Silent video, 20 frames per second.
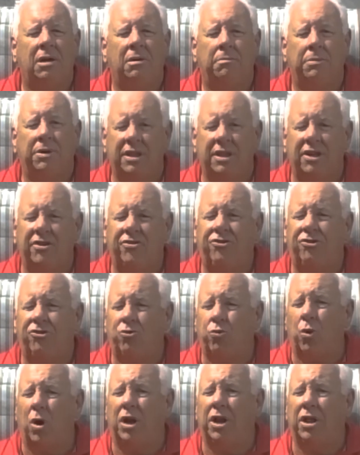But this
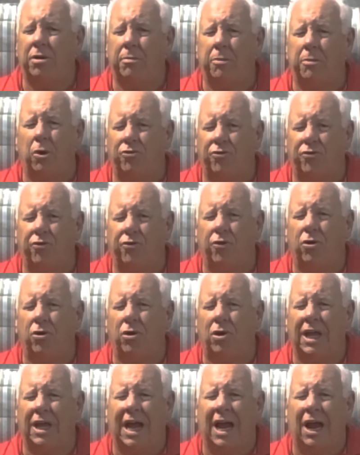is one of the most
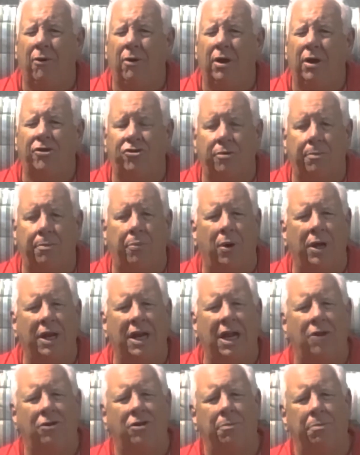fertile areas to point
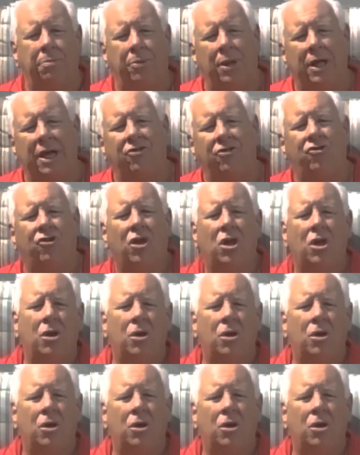out to plants